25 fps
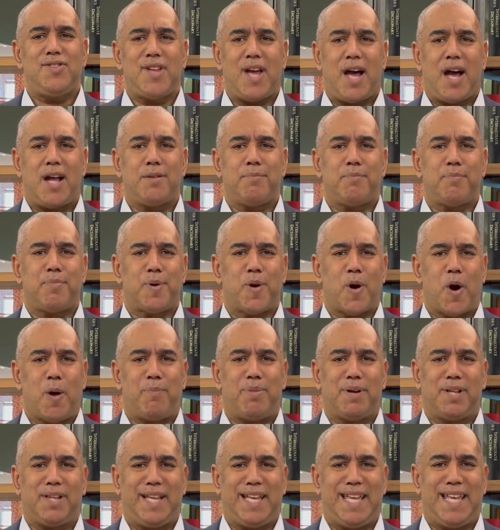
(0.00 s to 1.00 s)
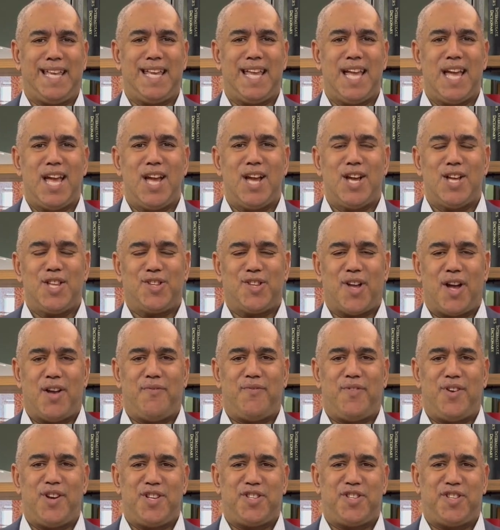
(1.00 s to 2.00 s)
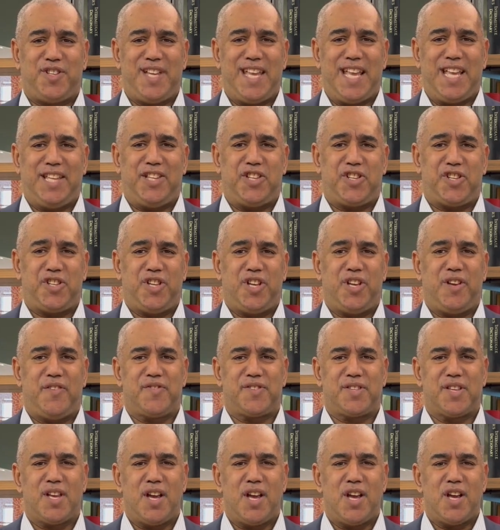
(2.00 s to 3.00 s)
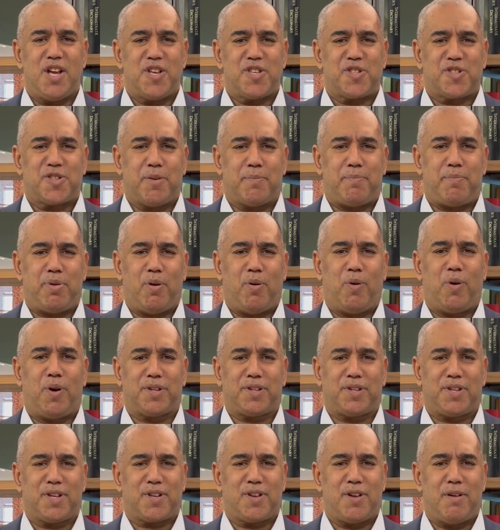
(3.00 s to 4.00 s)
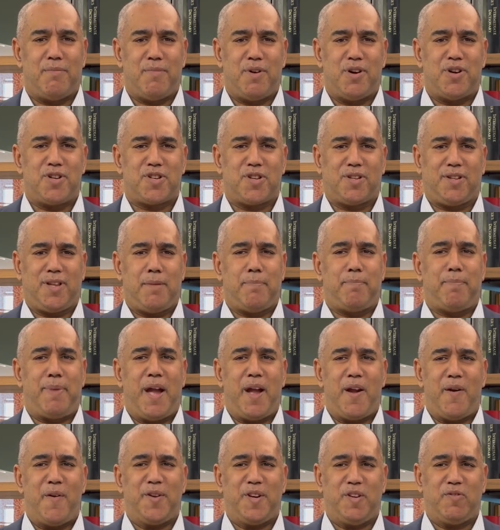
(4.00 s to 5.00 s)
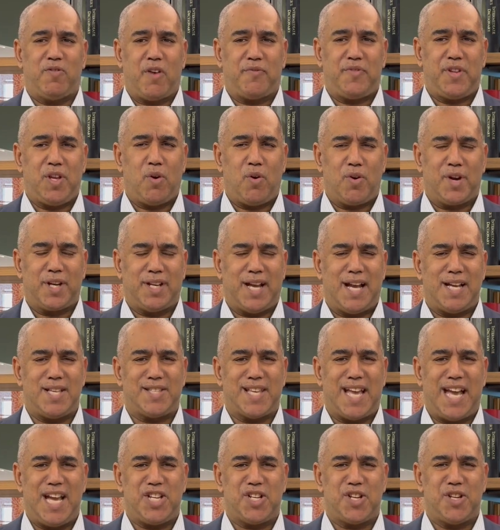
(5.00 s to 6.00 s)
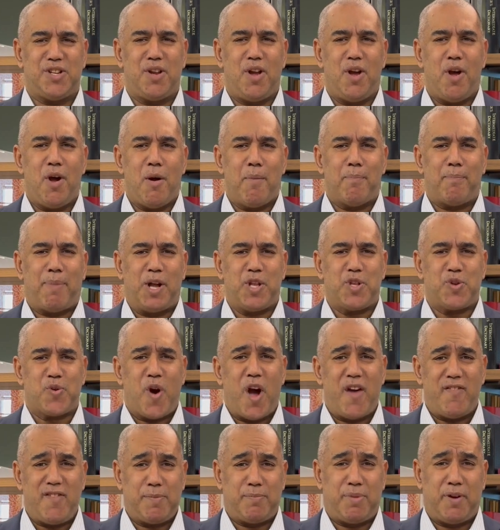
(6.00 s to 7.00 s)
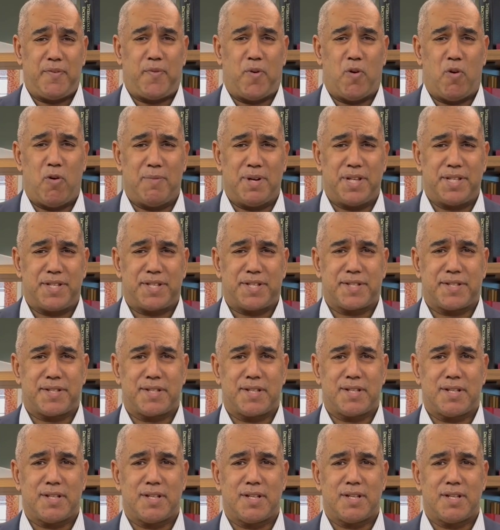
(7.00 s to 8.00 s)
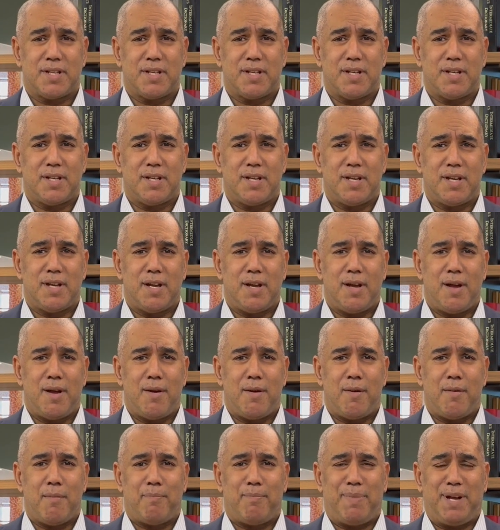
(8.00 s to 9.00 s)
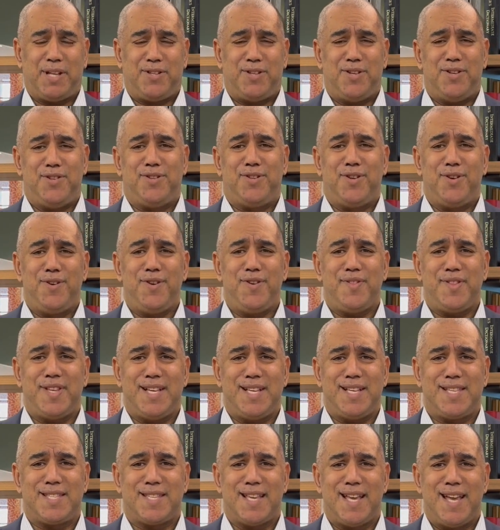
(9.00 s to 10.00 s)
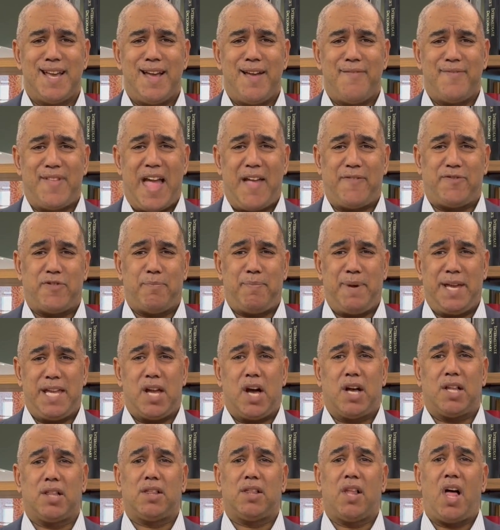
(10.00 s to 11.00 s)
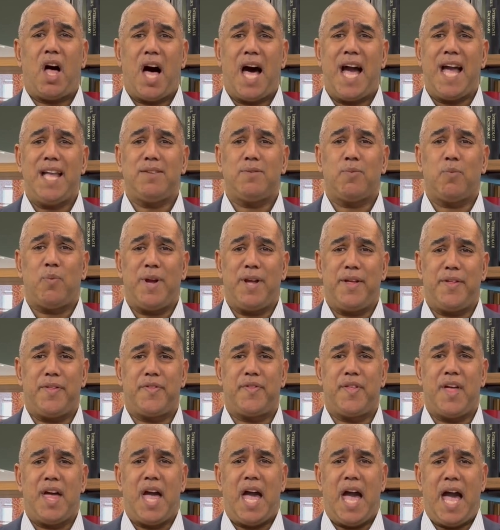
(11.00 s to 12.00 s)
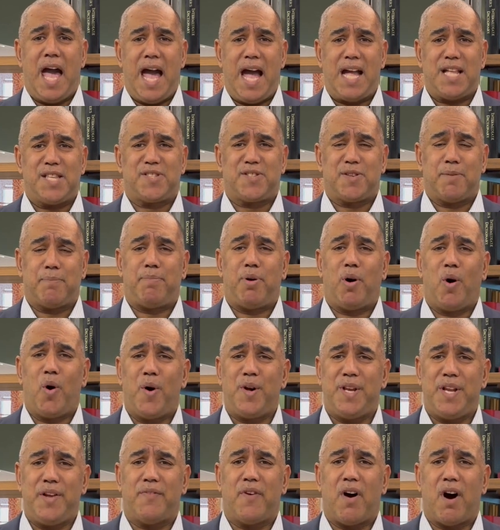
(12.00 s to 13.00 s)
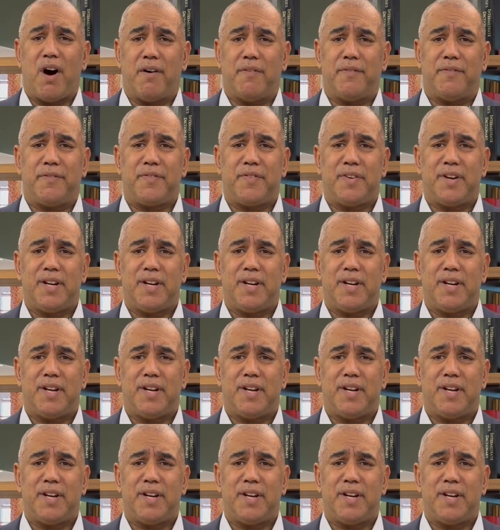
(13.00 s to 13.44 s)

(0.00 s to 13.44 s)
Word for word: done properly, diversity initiatives support the commercial imperative of the organization by driving performance. But to do this, they have to be aligned with and supportive of